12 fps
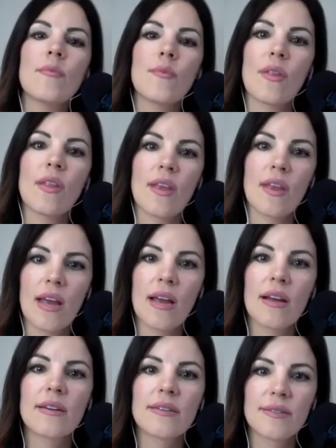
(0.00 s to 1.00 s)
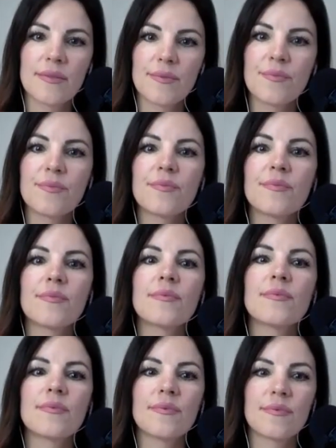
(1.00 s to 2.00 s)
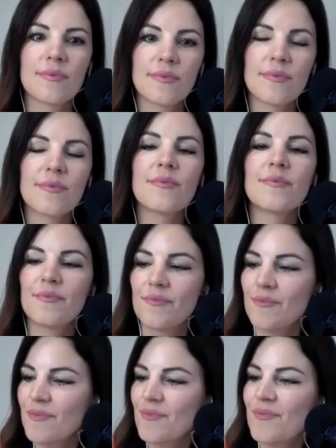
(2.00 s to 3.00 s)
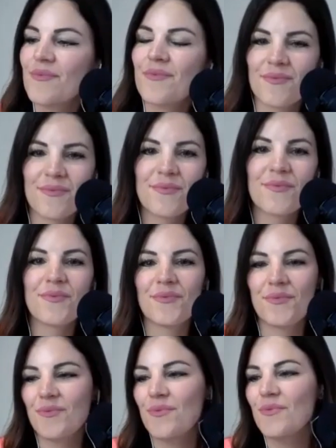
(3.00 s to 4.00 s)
my car seat, and I take them to work, and I come in and I'm like, you're watching